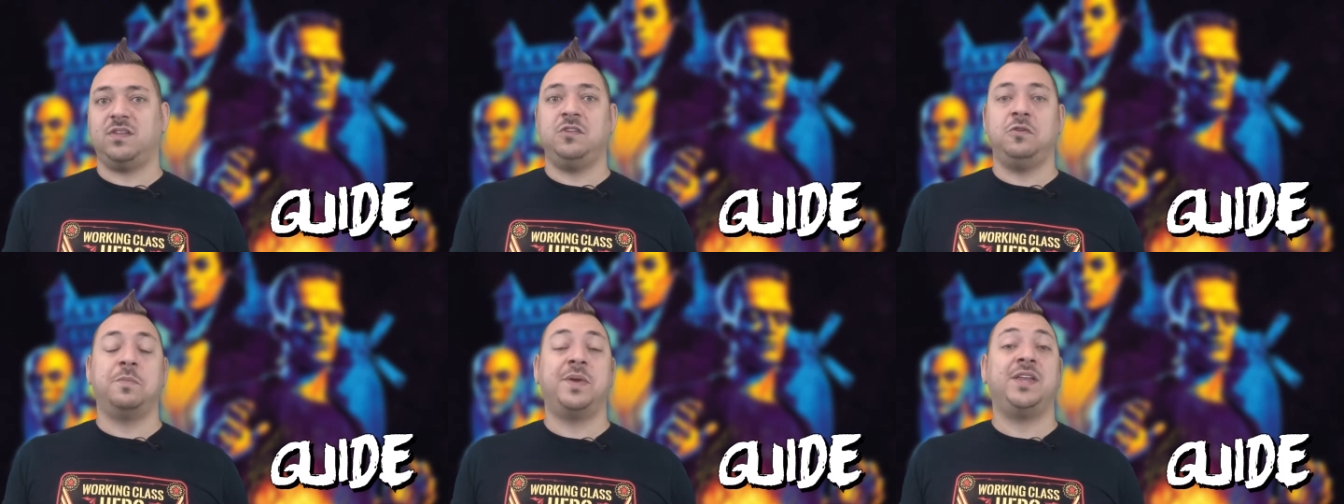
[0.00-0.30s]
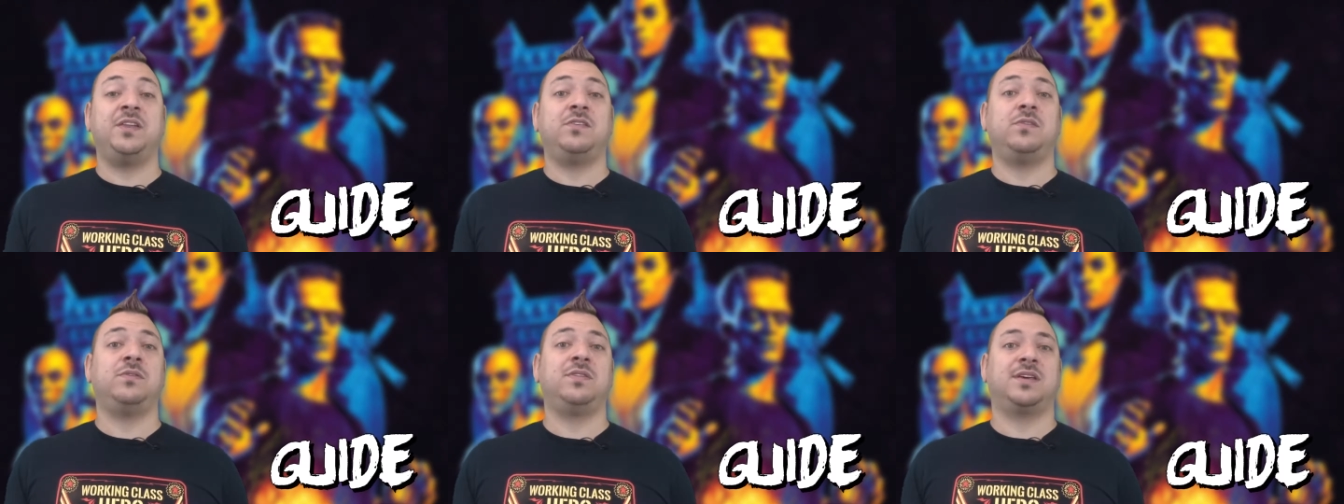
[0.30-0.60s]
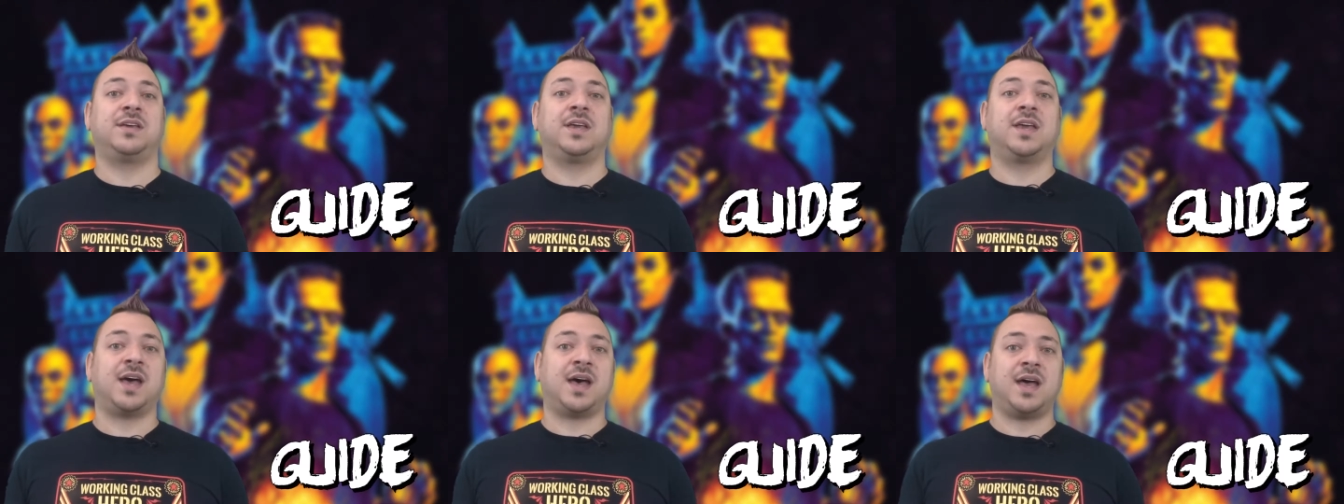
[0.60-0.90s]
you may do
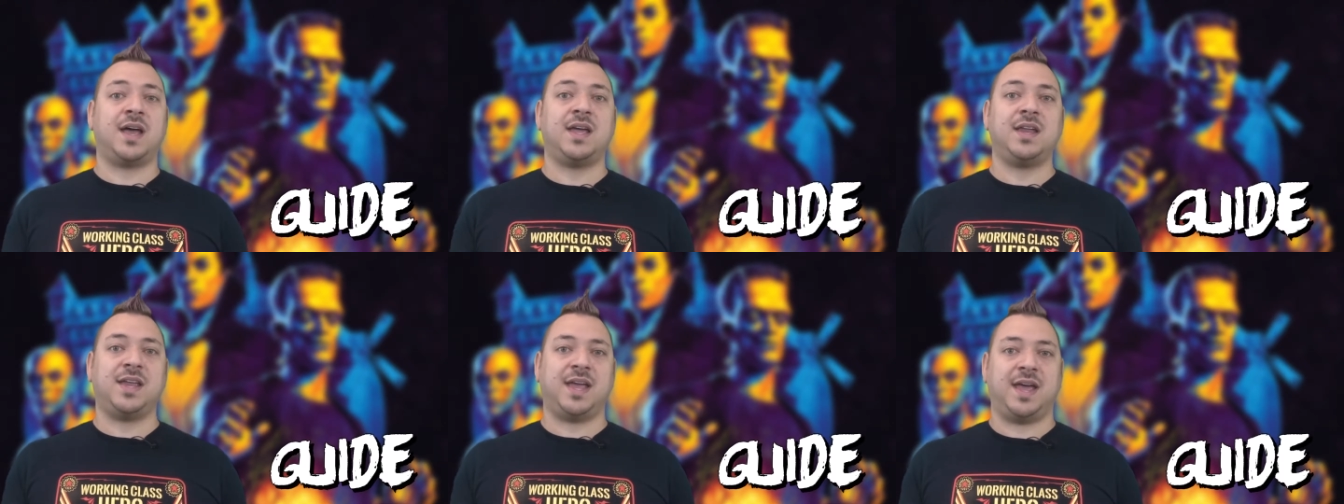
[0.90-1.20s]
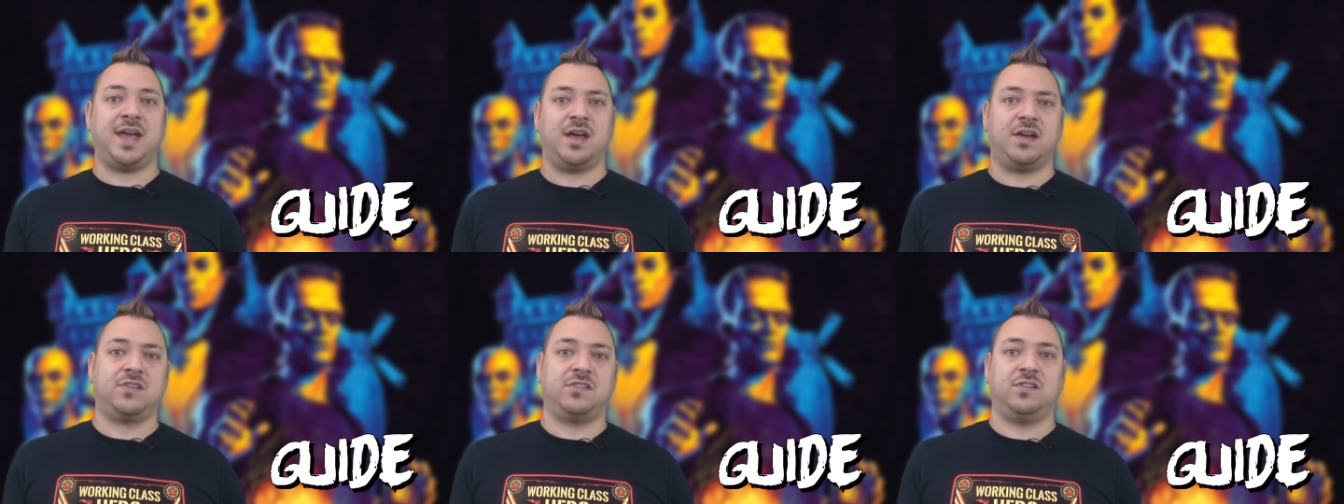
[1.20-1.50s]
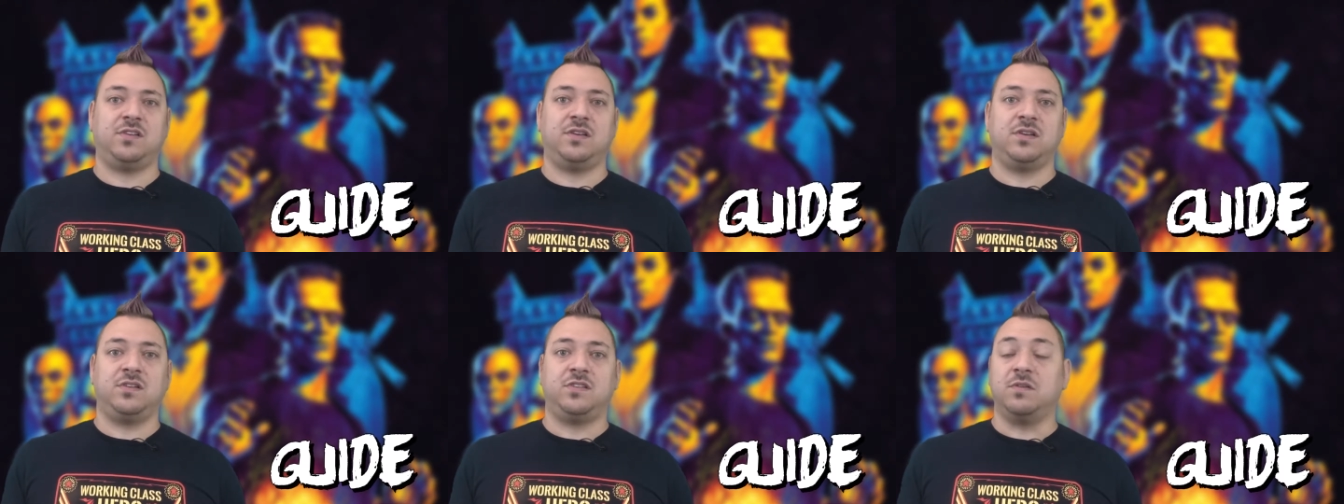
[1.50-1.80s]
the guide
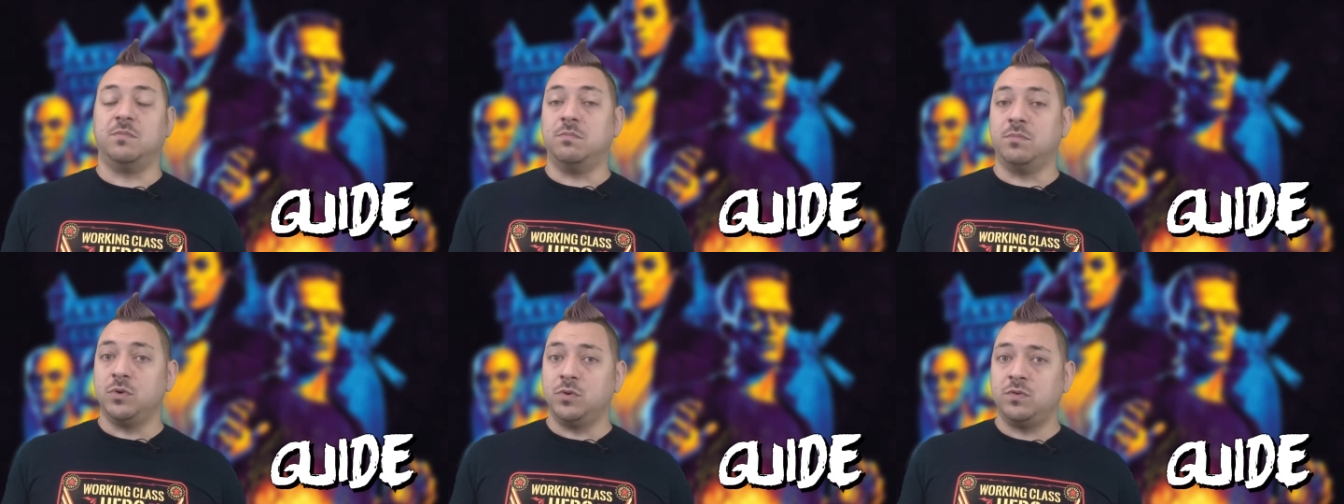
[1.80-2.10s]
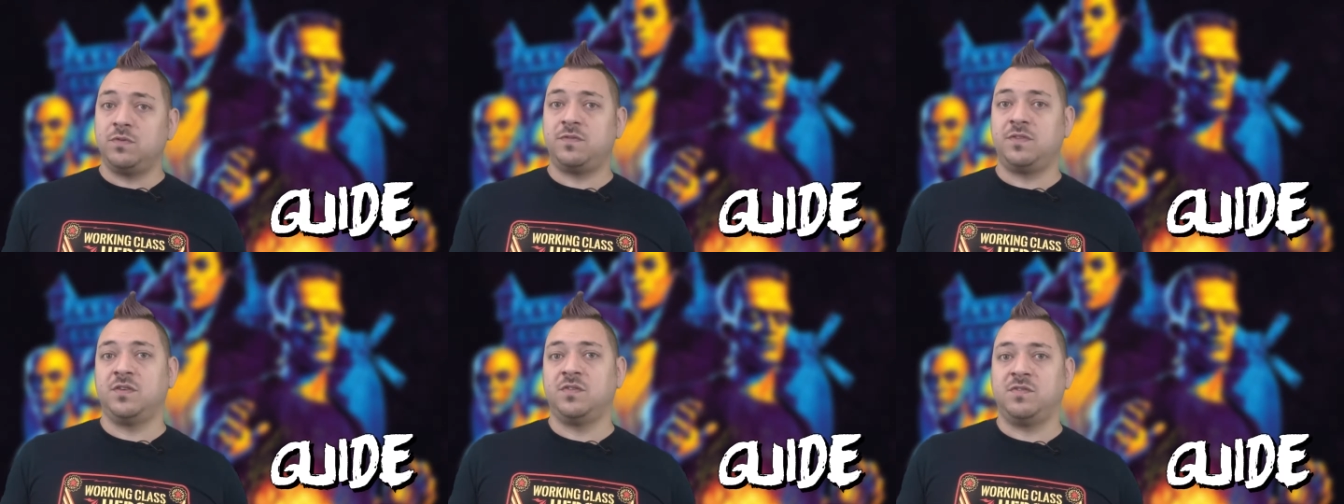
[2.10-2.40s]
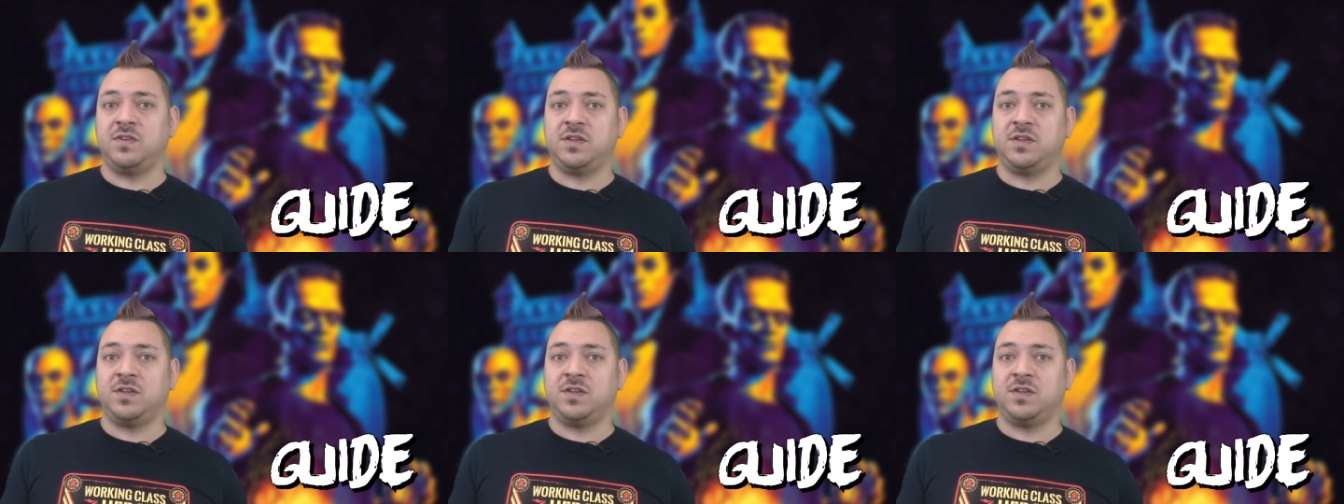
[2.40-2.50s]
action to move the